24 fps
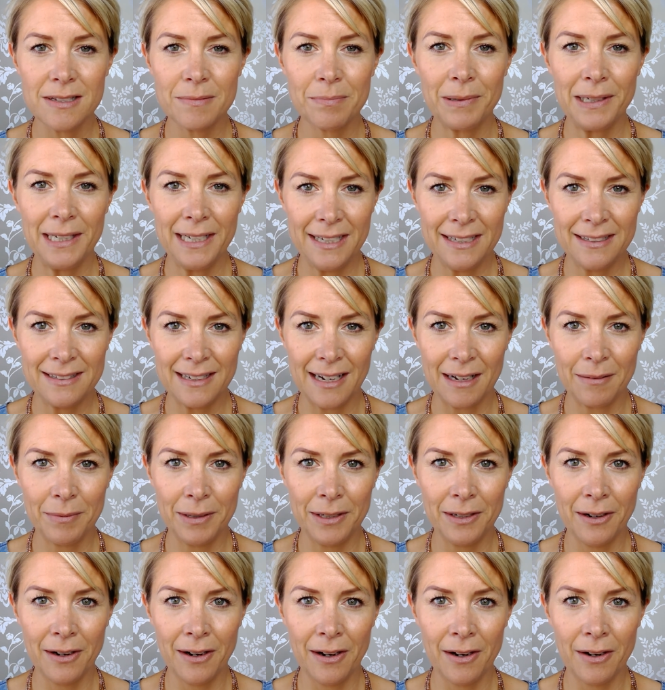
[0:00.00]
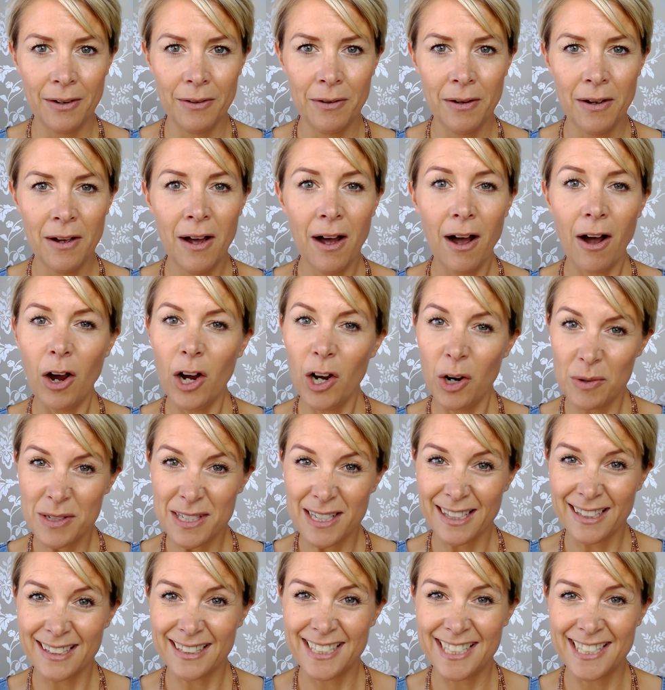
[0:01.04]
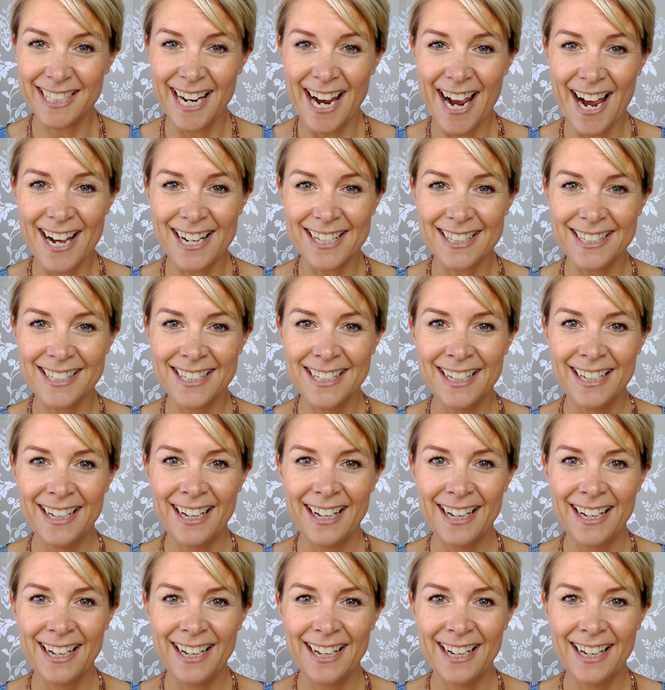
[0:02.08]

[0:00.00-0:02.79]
please let me know. I always like a chat.